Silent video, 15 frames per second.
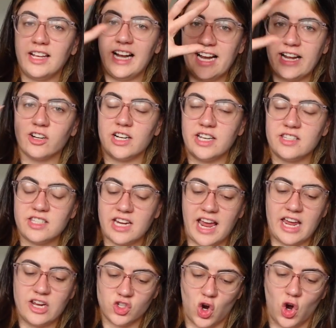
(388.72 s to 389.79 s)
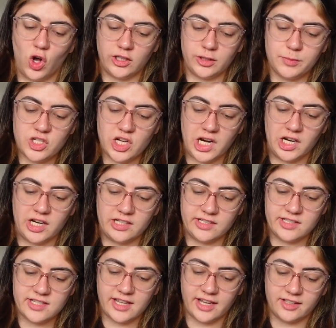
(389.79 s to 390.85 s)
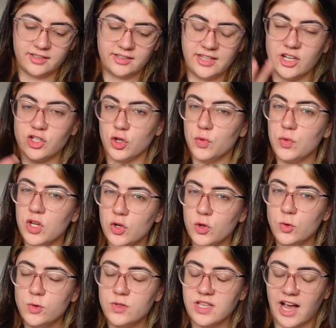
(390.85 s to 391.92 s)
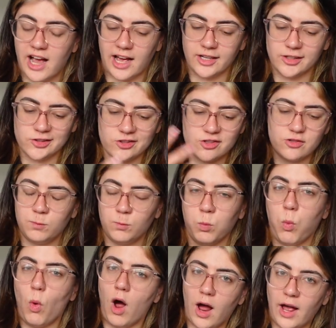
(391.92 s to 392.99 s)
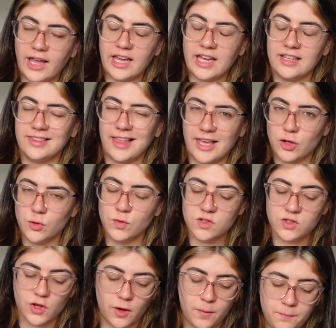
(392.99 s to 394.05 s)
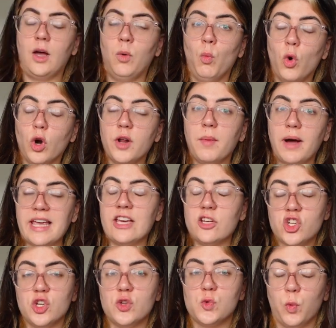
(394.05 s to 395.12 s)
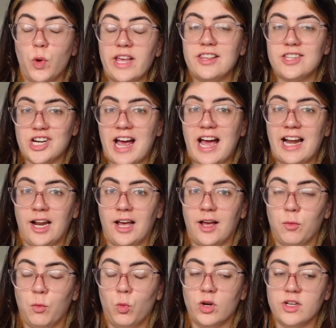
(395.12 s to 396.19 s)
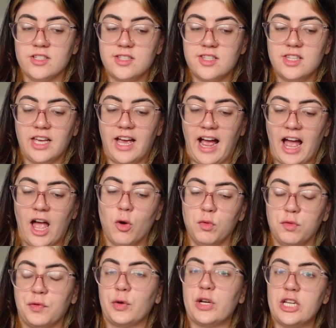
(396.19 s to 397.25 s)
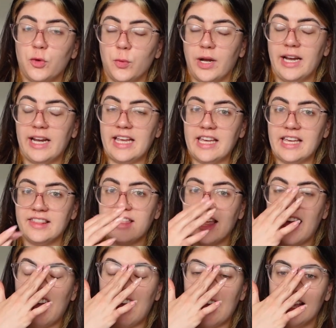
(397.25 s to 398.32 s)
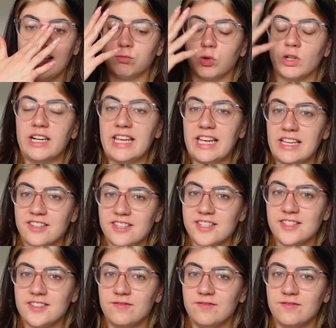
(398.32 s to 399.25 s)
clearly state all the materials that they do use and why they use them. One of my issues with Tala was how frequently they release